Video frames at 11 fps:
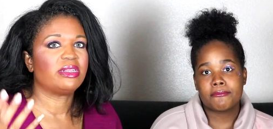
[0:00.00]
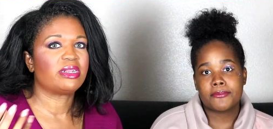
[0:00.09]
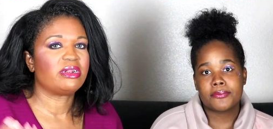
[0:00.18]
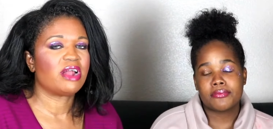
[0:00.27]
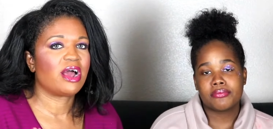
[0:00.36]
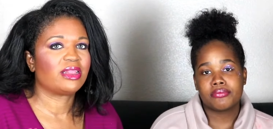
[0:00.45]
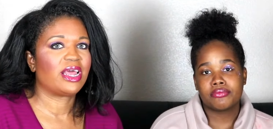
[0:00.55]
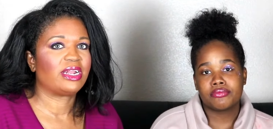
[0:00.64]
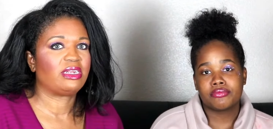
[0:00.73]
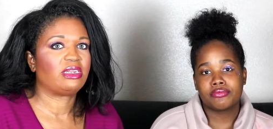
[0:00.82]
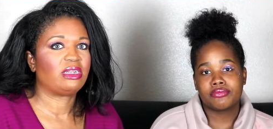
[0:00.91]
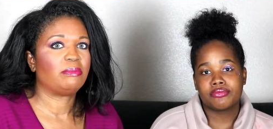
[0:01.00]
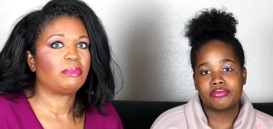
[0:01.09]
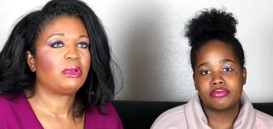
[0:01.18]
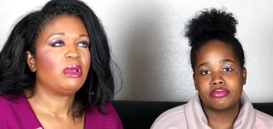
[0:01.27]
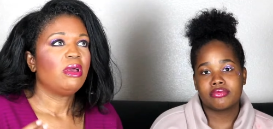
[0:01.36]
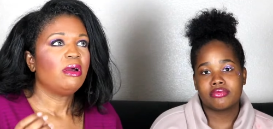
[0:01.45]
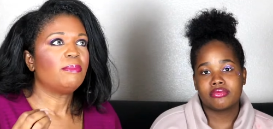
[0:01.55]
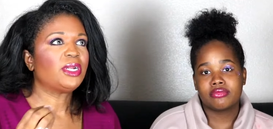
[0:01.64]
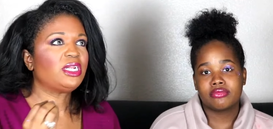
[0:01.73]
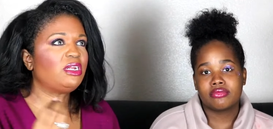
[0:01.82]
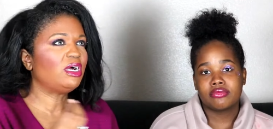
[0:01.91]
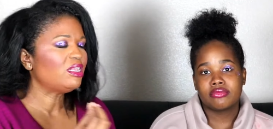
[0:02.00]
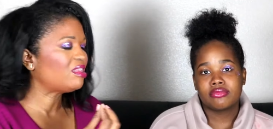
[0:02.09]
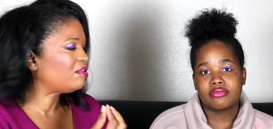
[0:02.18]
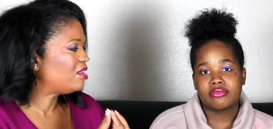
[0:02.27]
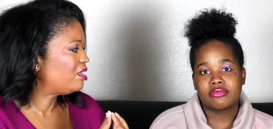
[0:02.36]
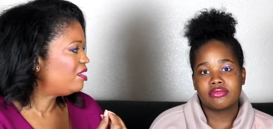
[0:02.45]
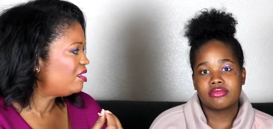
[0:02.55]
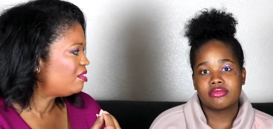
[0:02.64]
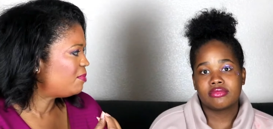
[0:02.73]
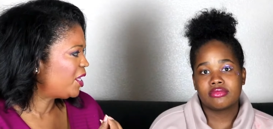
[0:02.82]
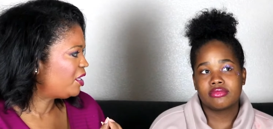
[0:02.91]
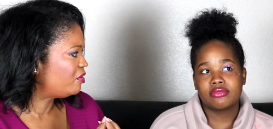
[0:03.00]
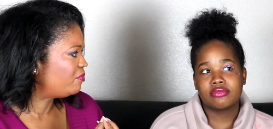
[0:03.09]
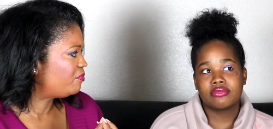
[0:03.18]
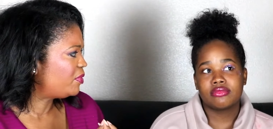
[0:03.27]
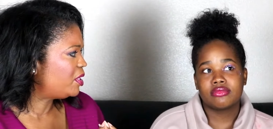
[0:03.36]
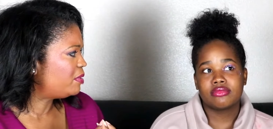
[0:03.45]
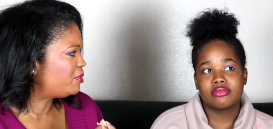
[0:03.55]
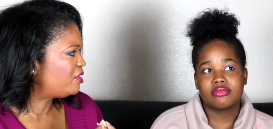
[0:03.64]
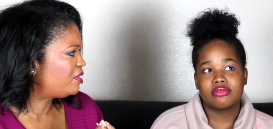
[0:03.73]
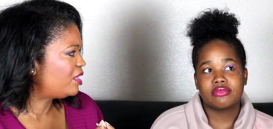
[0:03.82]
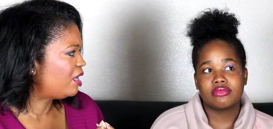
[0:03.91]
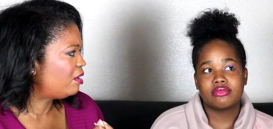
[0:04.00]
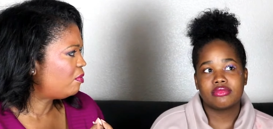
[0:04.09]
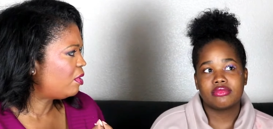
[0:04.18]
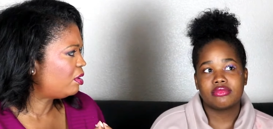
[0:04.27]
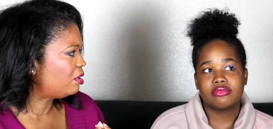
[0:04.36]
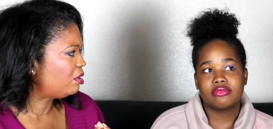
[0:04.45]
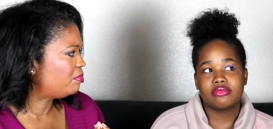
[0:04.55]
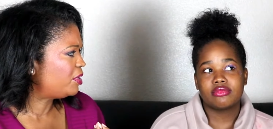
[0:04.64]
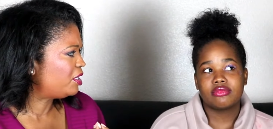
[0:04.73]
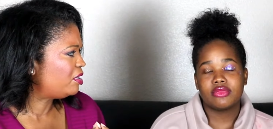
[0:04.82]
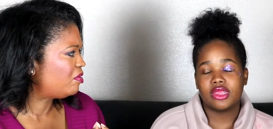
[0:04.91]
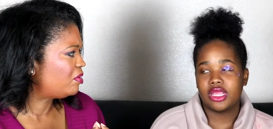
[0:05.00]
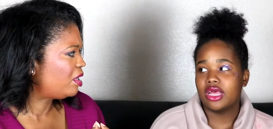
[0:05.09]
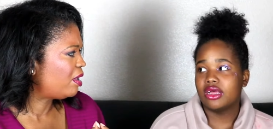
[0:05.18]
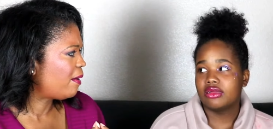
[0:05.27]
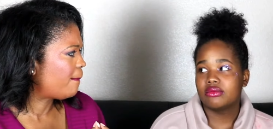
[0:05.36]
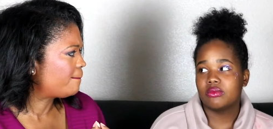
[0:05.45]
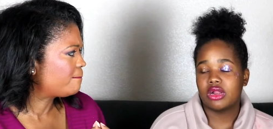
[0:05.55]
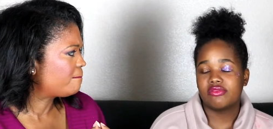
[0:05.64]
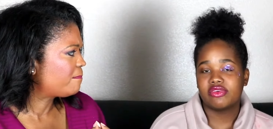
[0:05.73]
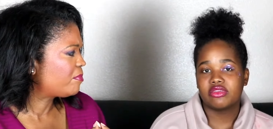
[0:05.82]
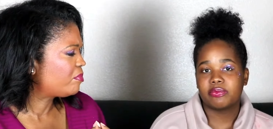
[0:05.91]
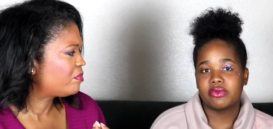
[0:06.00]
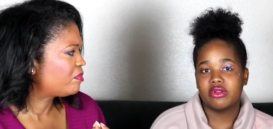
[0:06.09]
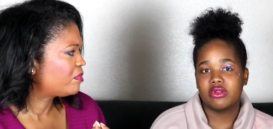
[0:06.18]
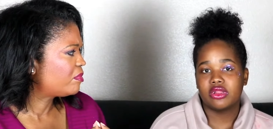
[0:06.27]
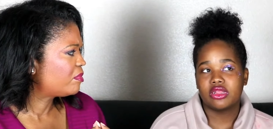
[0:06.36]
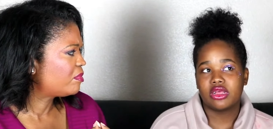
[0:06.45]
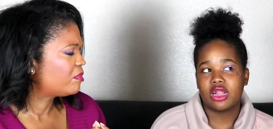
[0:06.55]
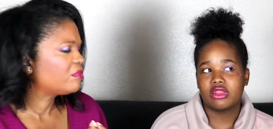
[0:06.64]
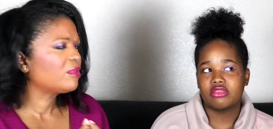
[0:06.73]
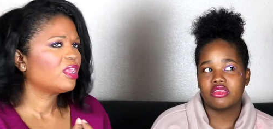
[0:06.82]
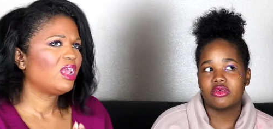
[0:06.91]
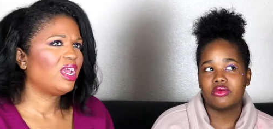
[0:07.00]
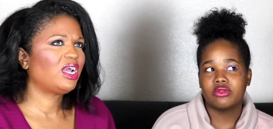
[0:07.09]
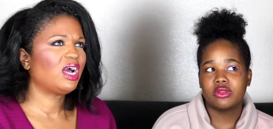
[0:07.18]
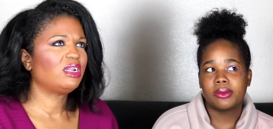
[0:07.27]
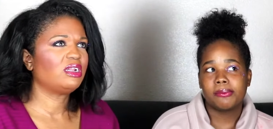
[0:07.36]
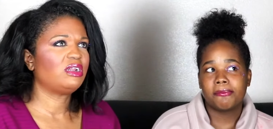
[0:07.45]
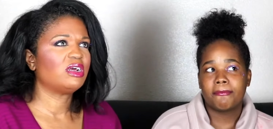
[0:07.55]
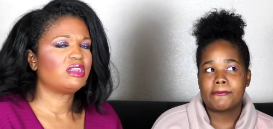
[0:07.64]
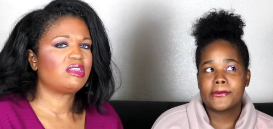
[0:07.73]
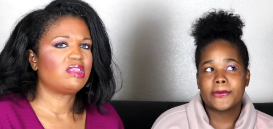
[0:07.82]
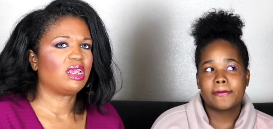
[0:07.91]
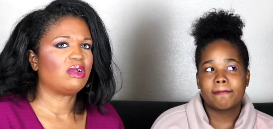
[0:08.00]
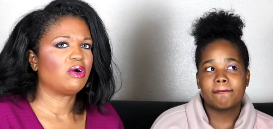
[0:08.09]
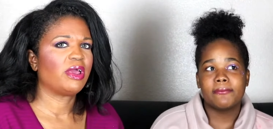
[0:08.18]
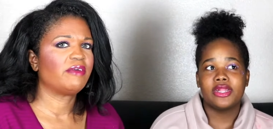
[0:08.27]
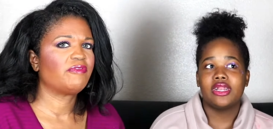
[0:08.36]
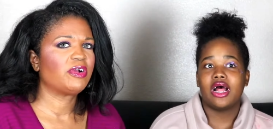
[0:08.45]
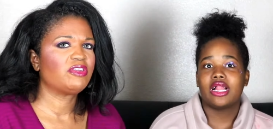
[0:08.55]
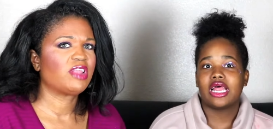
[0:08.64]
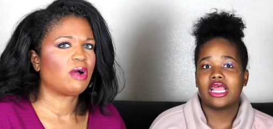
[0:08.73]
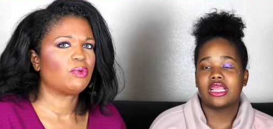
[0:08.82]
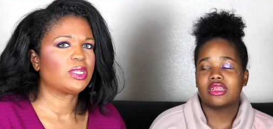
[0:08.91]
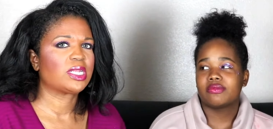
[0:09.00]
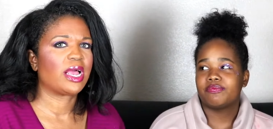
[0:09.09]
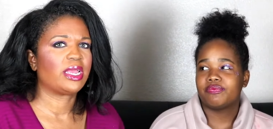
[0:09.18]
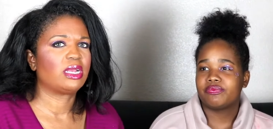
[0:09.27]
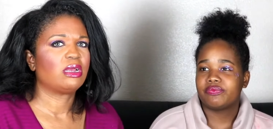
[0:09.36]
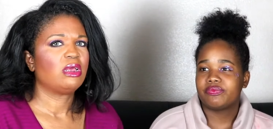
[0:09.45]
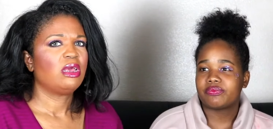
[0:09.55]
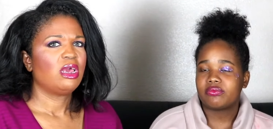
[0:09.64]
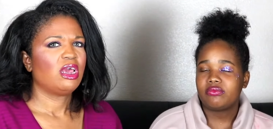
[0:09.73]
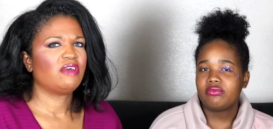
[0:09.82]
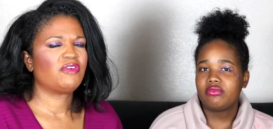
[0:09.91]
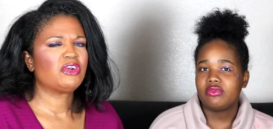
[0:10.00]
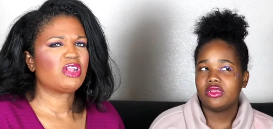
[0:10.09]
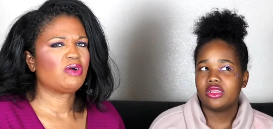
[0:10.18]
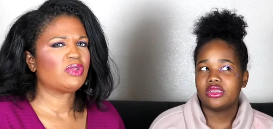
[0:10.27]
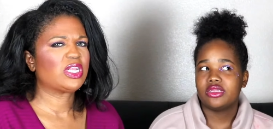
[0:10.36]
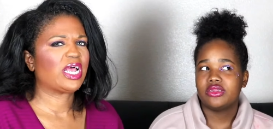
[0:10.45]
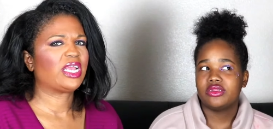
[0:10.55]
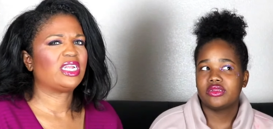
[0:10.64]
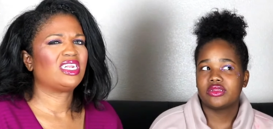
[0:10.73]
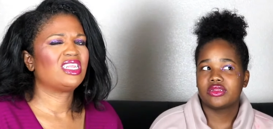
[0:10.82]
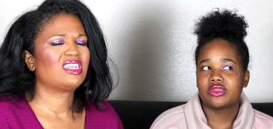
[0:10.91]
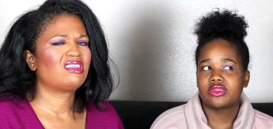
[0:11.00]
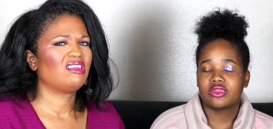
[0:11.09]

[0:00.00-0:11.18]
Speaker 1: it's not that deep but it does it does make your lips tingle a little bit don't yeah, it?
Speaker 2: when I first put it on it kind of tingled it kind
Speaker 1: of does tingle but at first like I was like at first I was like this